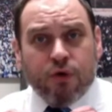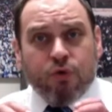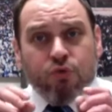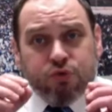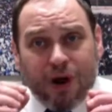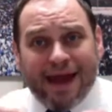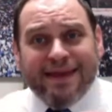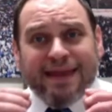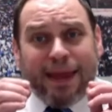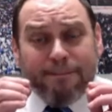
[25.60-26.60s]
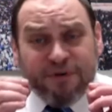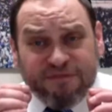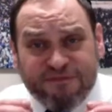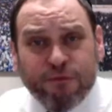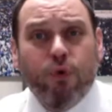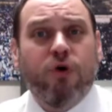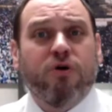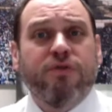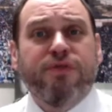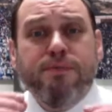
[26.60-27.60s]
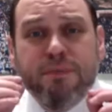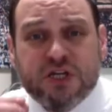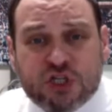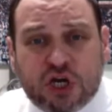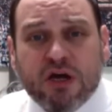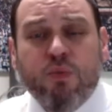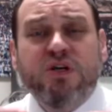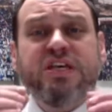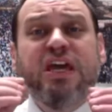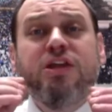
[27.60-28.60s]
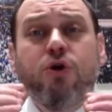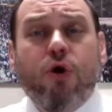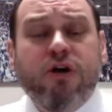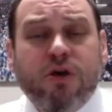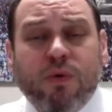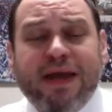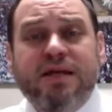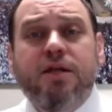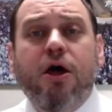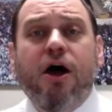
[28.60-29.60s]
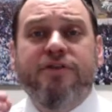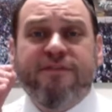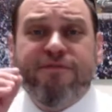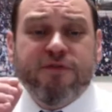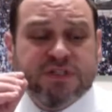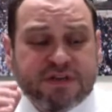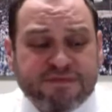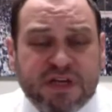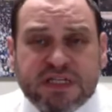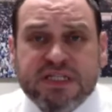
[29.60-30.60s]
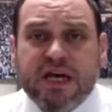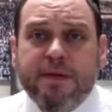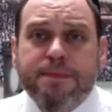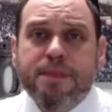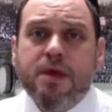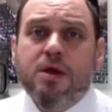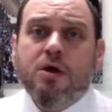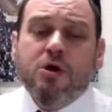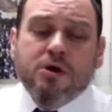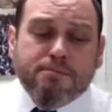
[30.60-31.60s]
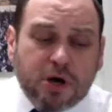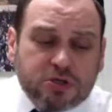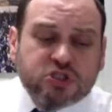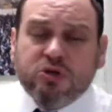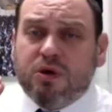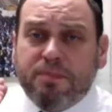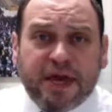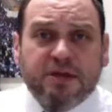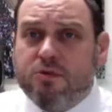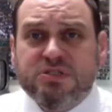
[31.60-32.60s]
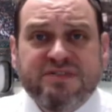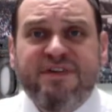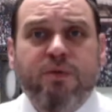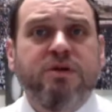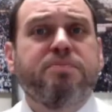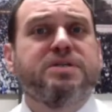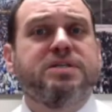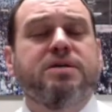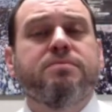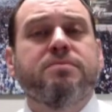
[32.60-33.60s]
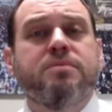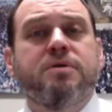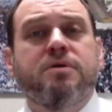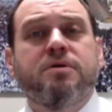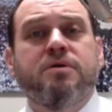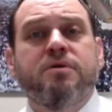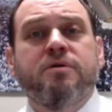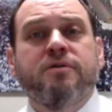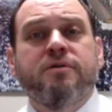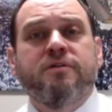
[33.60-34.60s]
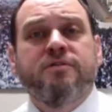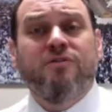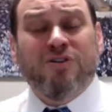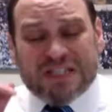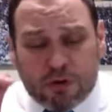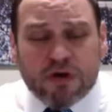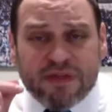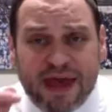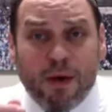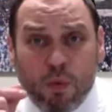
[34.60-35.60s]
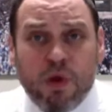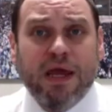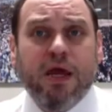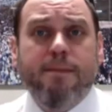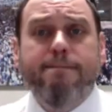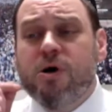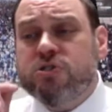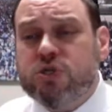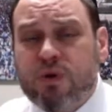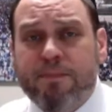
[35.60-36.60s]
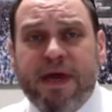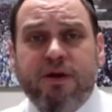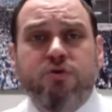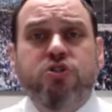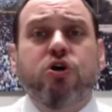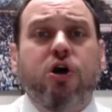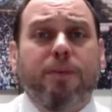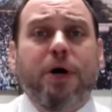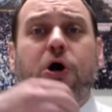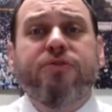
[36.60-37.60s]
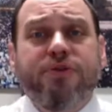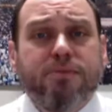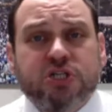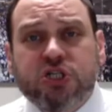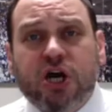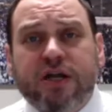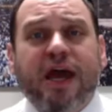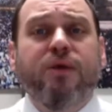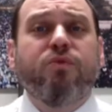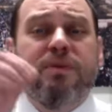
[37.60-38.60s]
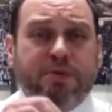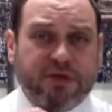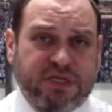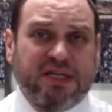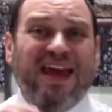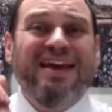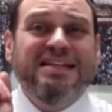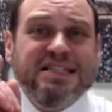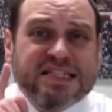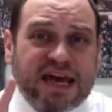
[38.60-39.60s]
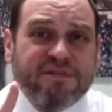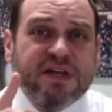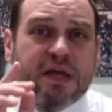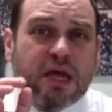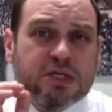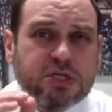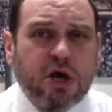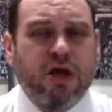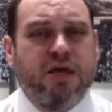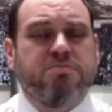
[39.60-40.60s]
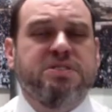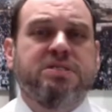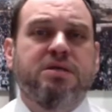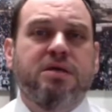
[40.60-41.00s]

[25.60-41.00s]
right before the Mishkan was inaugurated on the 1st of Nisan, Moshe Rabbeinu was very busy. Because during that week, Moshe Rabbeinu took apart the Mishkan and rebuilt it 7 times.